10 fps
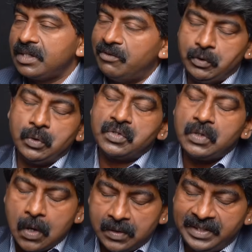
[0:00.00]
Of course,
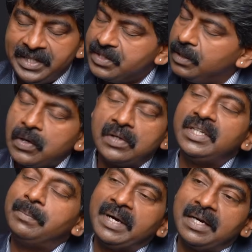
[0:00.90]
northeast and
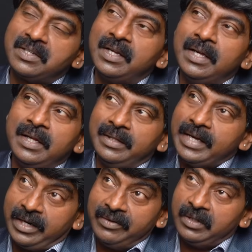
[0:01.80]
northern parts, they
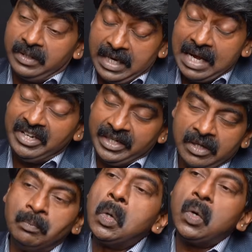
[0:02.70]
are even having
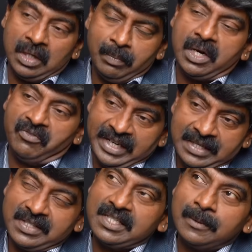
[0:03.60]
even more number of
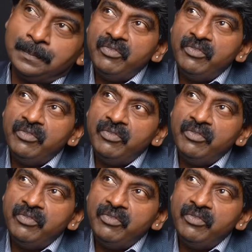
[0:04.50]
cases.